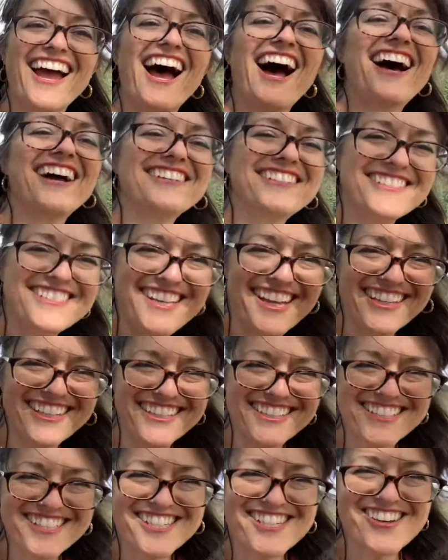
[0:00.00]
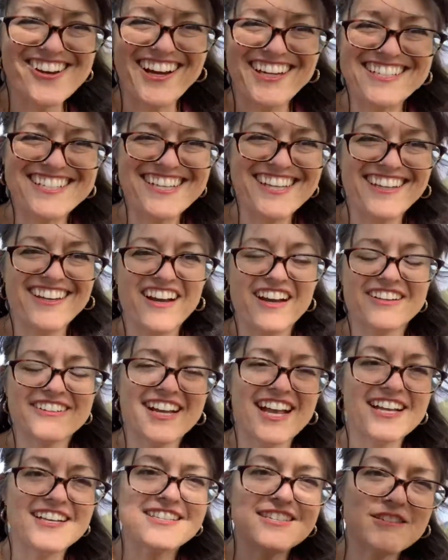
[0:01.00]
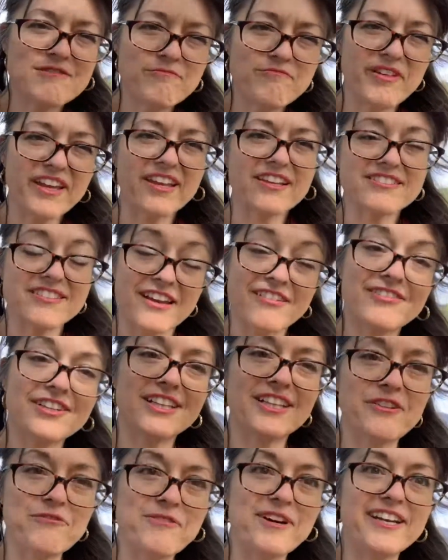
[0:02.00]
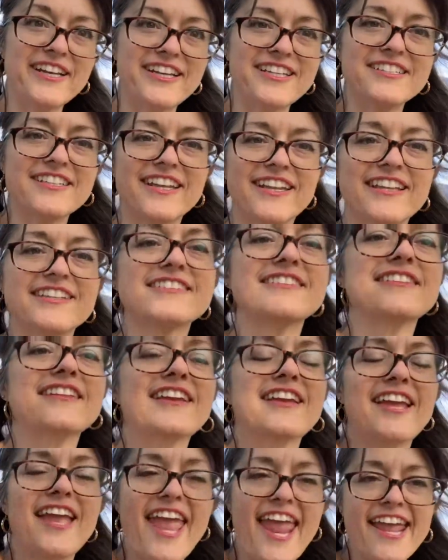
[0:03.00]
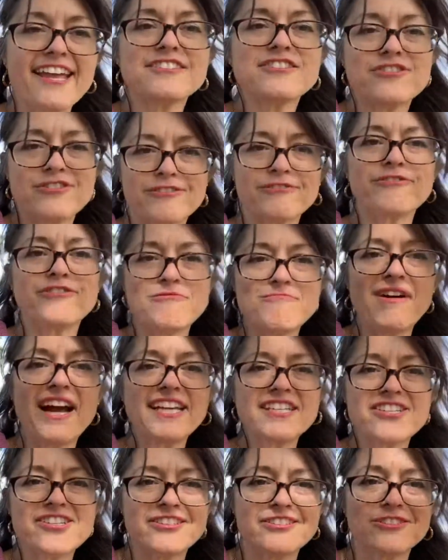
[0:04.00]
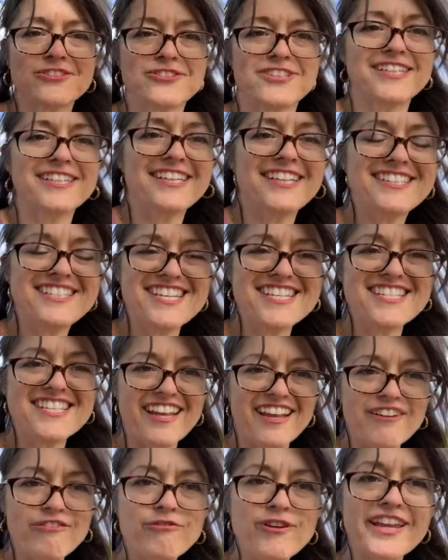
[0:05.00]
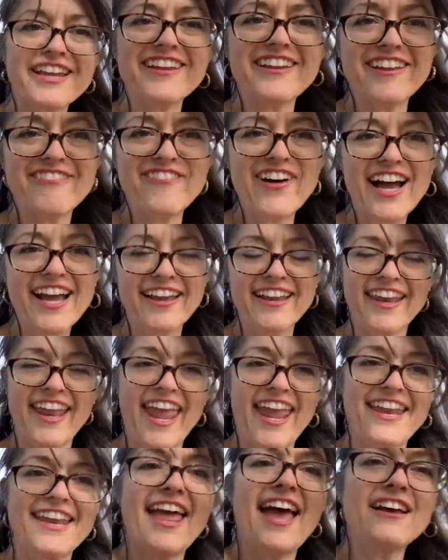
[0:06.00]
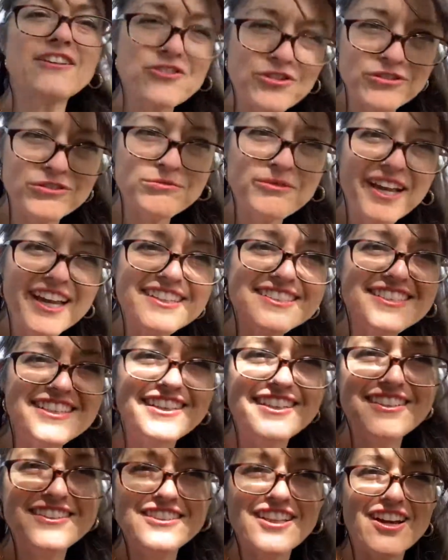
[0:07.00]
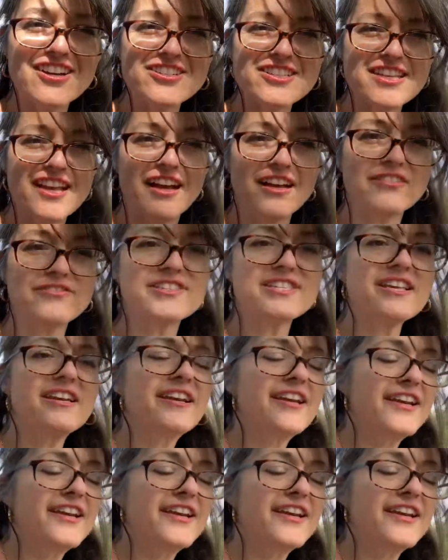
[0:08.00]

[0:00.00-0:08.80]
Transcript: I decided to try TRS because I really wanted an answer for my children to see if we could find a natural way to heal ourselves.